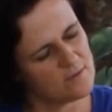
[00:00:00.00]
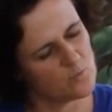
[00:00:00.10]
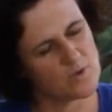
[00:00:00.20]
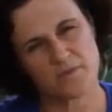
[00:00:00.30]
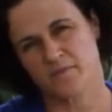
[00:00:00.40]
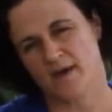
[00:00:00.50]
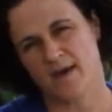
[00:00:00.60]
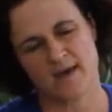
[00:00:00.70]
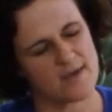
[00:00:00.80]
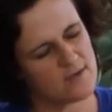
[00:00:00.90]
with
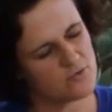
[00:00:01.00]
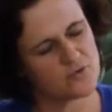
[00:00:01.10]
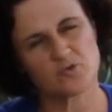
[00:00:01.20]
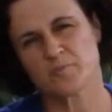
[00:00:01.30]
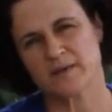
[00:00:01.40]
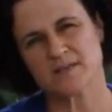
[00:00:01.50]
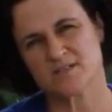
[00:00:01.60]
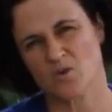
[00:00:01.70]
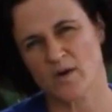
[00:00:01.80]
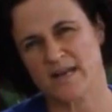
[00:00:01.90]
a drill
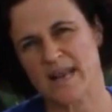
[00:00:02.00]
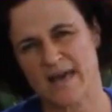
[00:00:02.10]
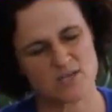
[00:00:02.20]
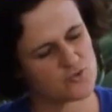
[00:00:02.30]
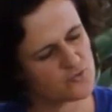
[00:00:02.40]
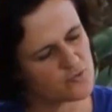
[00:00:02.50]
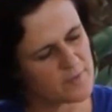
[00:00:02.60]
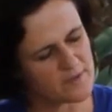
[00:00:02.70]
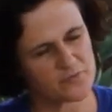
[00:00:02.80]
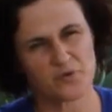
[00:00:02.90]
bit, quite a large drill
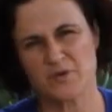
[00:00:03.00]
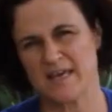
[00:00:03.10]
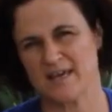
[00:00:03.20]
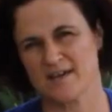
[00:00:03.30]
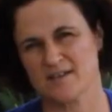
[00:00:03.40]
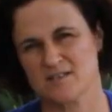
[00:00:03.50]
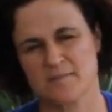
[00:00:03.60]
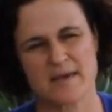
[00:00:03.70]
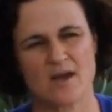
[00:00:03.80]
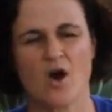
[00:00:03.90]
bit, through here to
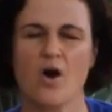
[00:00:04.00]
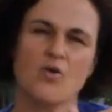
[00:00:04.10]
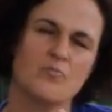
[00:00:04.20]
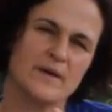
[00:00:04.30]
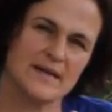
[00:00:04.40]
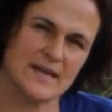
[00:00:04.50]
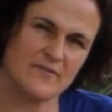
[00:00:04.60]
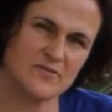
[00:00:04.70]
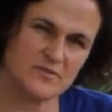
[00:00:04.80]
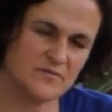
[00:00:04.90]
make a hole big
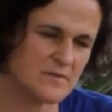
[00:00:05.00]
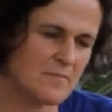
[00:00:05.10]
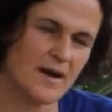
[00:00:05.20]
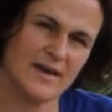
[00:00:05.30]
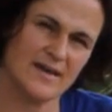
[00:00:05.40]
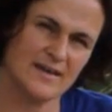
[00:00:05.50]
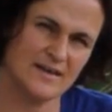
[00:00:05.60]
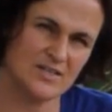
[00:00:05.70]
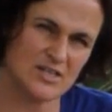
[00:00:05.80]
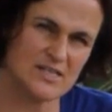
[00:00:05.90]
enough to fit my
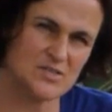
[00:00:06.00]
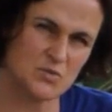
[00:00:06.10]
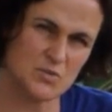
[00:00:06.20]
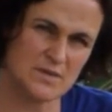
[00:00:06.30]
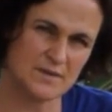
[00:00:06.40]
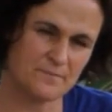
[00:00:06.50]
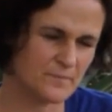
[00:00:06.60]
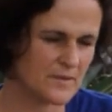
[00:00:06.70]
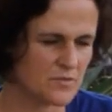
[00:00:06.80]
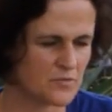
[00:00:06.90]
jigsaw
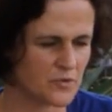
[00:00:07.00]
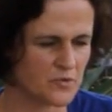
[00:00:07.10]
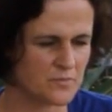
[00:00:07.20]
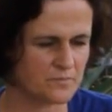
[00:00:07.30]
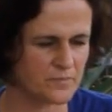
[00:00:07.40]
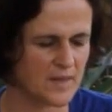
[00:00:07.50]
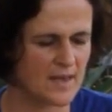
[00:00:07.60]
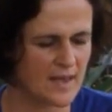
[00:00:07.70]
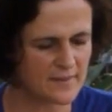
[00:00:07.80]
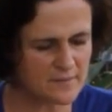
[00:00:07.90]
through.
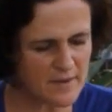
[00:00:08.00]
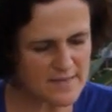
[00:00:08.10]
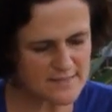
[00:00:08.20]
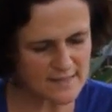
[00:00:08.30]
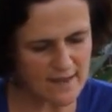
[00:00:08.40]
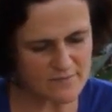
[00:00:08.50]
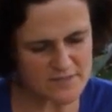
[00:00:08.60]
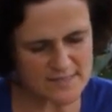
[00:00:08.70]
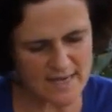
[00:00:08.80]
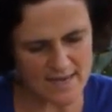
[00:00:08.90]
And then basically I've
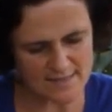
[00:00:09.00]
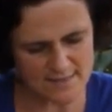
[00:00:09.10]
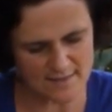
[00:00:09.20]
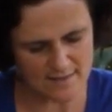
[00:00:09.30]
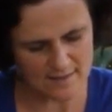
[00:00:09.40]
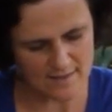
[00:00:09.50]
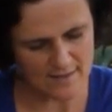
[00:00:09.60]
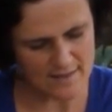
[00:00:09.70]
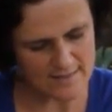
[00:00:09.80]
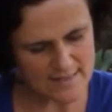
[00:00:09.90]
just cut
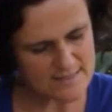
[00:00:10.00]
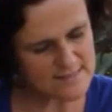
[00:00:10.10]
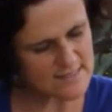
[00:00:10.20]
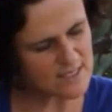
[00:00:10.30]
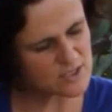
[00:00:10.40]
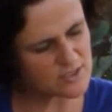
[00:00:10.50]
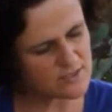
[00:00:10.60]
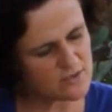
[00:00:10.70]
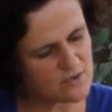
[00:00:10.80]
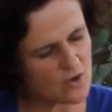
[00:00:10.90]
an inner
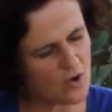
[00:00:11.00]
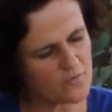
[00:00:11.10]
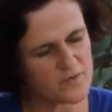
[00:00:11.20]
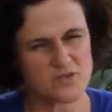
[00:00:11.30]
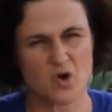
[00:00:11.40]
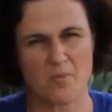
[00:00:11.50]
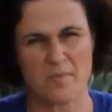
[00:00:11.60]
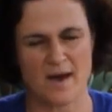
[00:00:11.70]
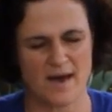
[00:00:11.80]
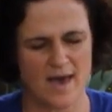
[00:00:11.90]
section of the top
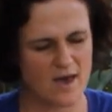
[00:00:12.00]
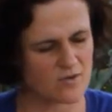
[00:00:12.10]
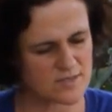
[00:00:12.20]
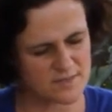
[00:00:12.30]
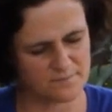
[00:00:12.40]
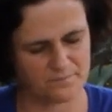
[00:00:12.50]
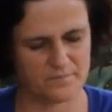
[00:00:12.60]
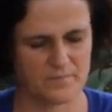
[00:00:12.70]
bar out.